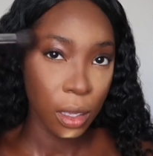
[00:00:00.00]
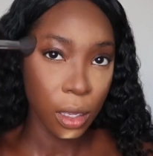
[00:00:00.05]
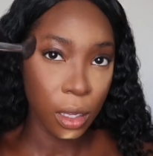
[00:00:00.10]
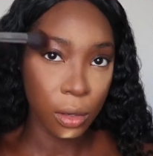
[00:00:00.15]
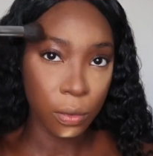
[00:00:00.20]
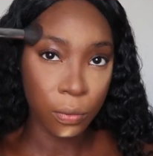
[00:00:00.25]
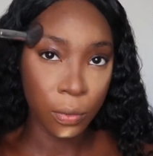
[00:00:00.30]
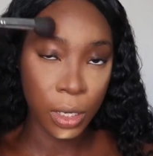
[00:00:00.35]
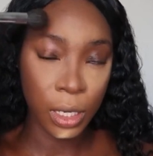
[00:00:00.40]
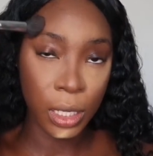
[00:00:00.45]

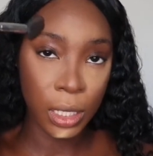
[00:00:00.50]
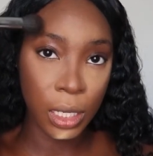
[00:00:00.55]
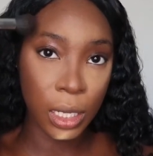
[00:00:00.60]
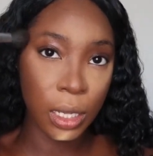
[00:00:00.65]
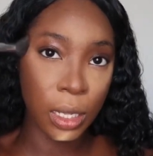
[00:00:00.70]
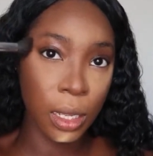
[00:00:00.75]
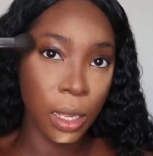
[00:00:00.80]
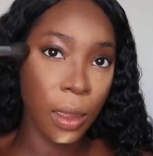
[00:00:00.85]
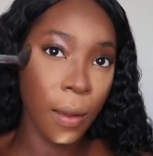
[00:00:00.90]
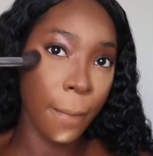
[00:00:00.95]
and
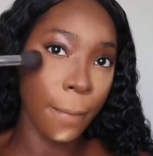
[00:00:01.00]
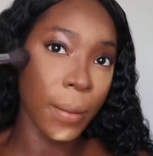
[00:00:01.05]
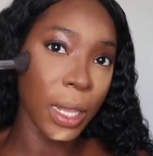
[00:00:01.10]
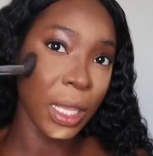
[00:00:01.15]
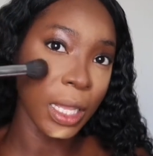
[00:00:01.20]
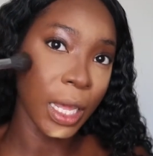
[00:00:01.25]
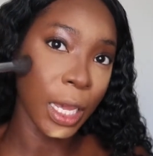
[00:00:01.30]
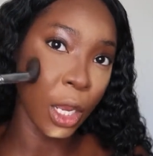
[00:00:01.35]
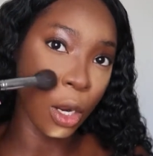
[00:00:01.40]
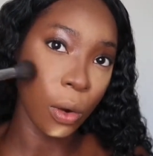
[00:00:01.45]
really
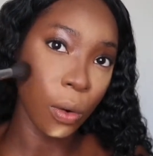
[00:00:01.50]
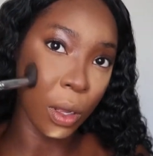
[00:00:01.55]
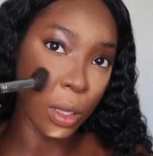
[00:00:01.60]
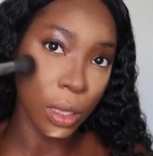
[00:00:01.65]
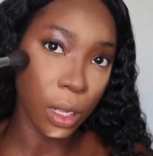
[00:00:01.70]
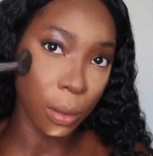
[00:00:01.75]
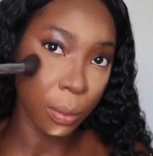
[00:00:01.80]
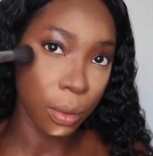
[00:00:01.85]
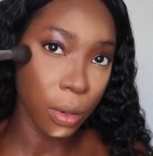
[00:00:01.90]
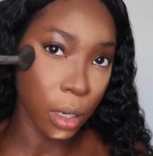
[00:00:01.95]
layer on
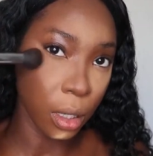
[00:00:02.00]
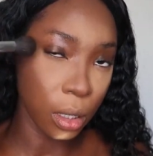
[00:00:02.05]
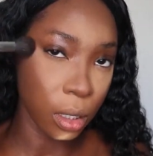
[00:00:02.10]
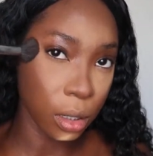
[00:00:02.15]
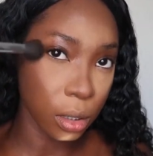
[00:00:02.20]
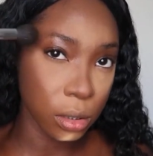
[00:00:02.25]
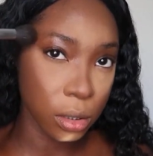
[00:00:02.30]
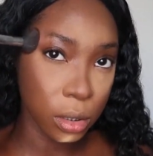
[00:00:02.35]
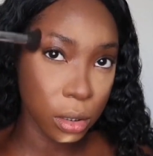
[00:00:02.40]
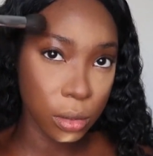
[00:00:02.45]
that product.